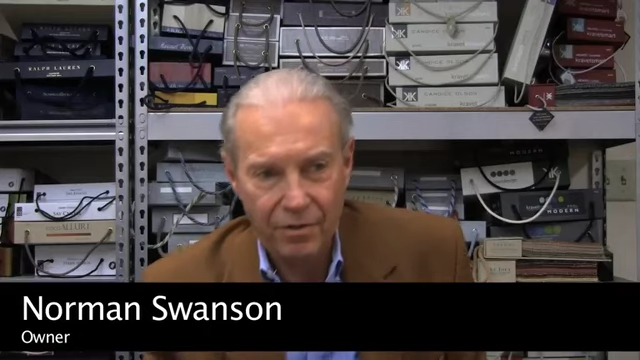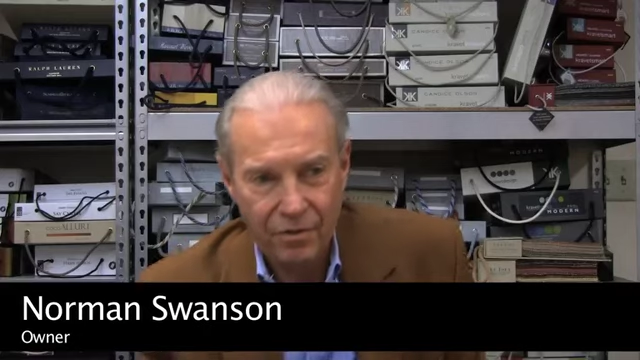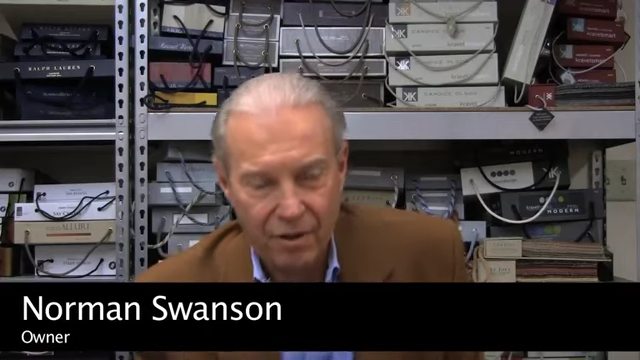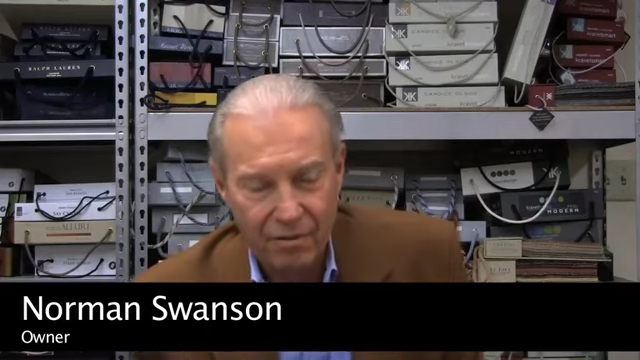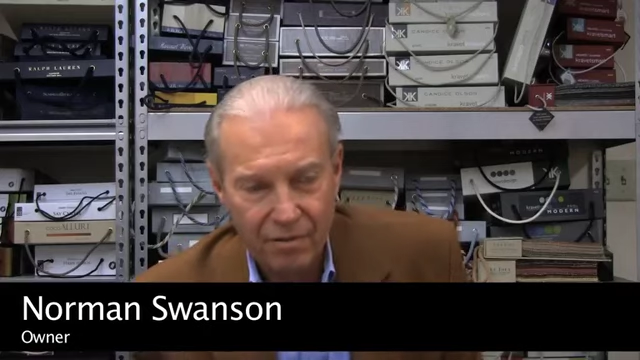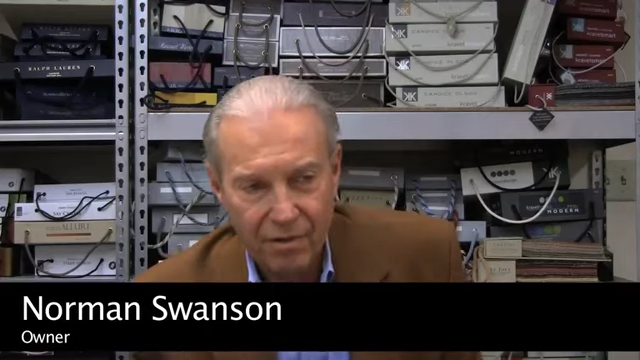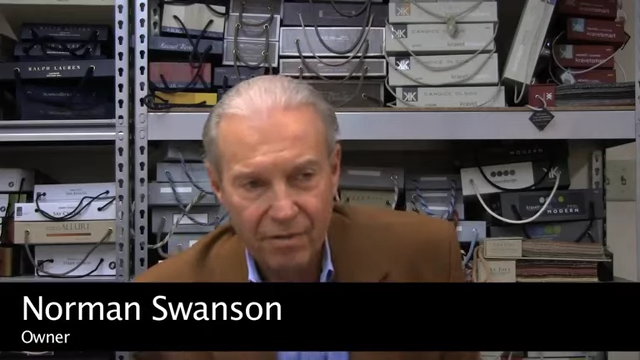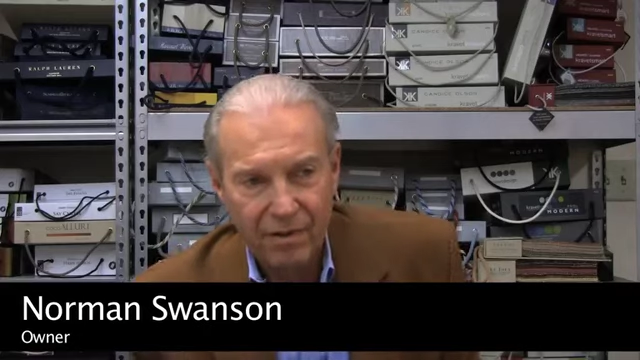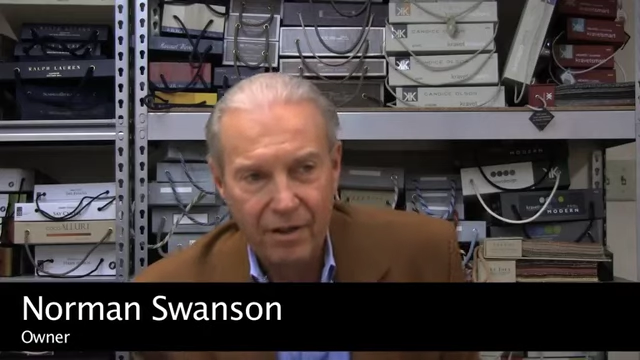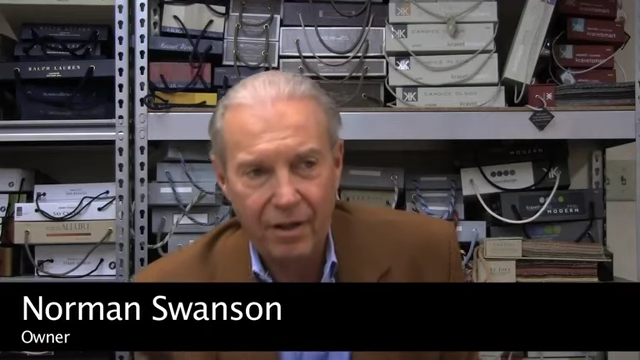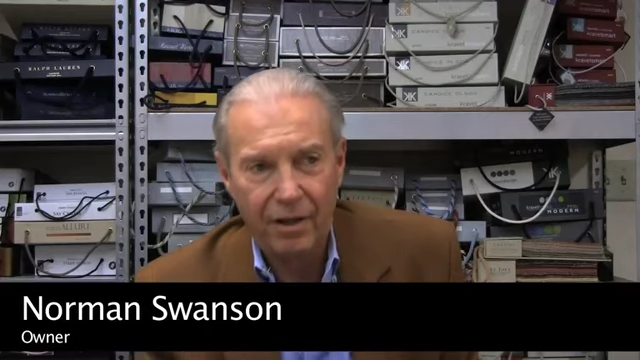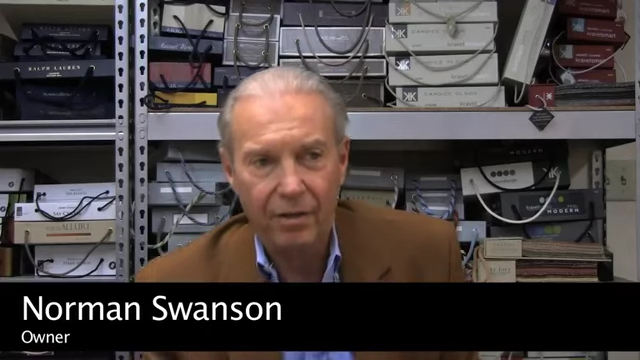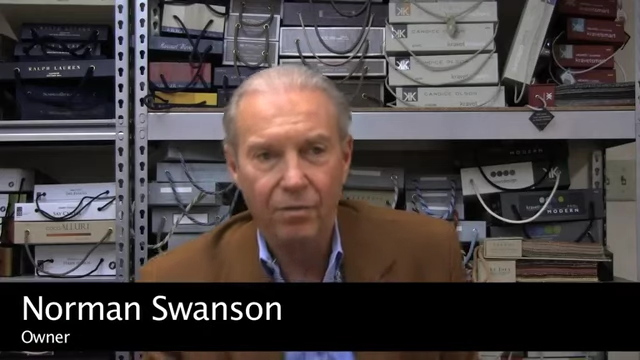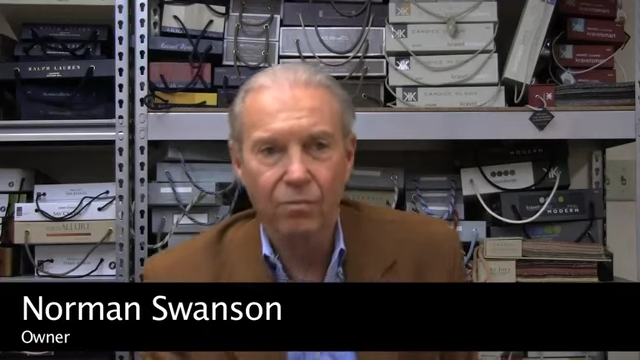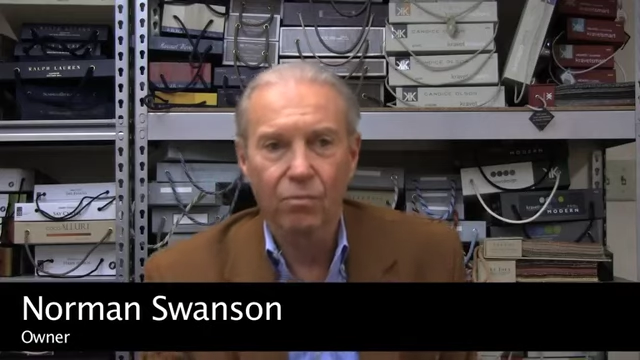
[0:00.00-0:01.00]
is a
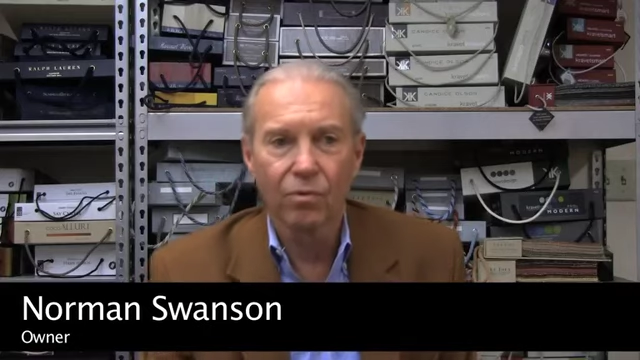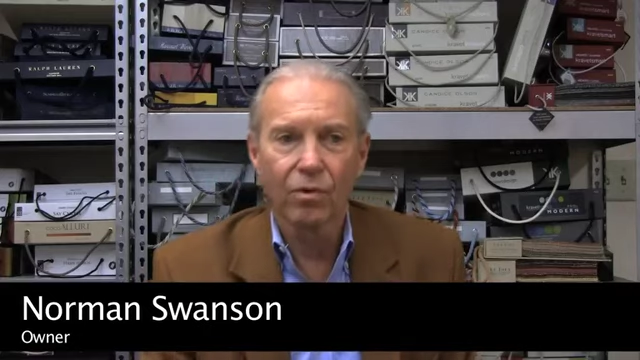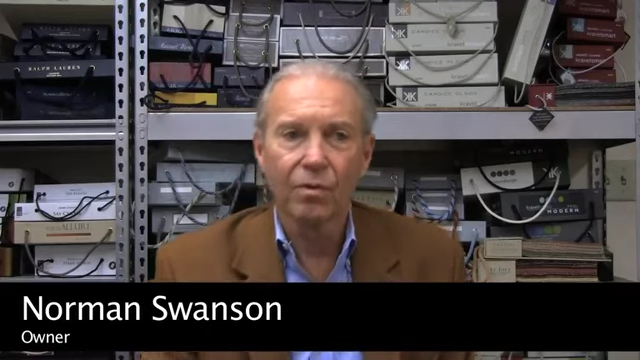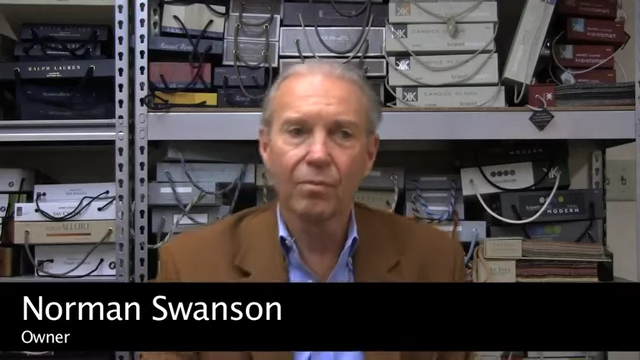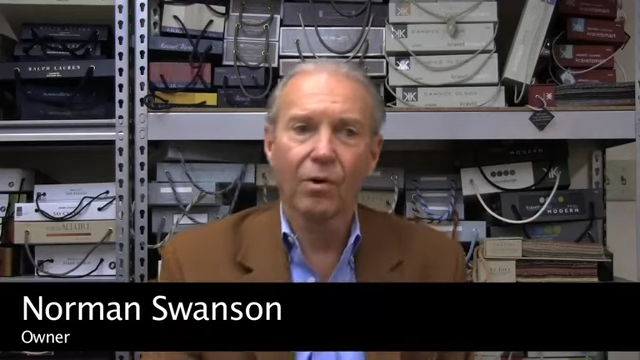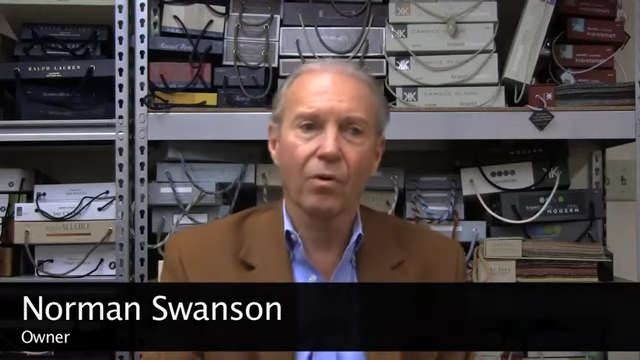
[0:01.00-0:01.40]
58-room